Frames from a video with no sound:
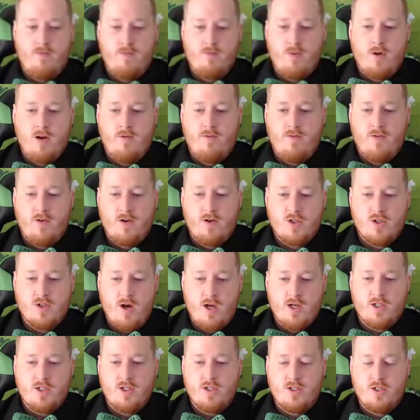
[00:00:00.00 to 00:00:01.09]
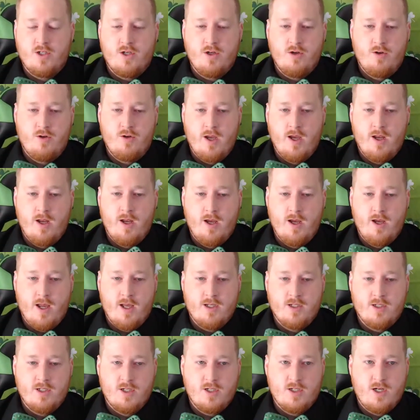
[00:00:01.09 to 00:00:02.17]
one of the first questions to you, I
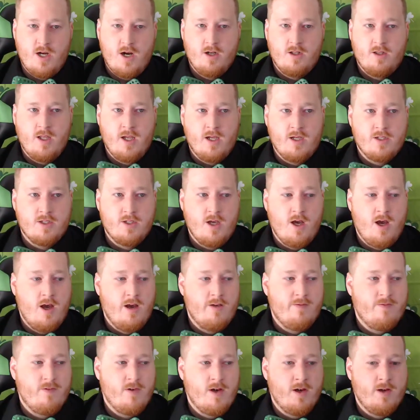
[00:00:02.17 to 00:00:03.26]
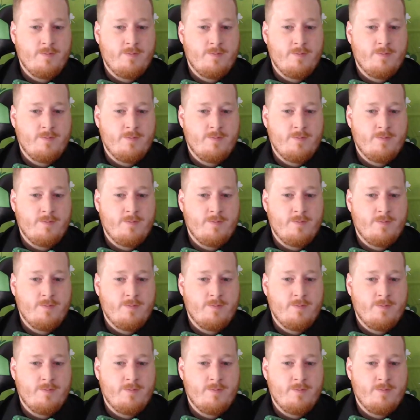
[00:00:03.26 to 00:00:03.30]
guess, to start things off.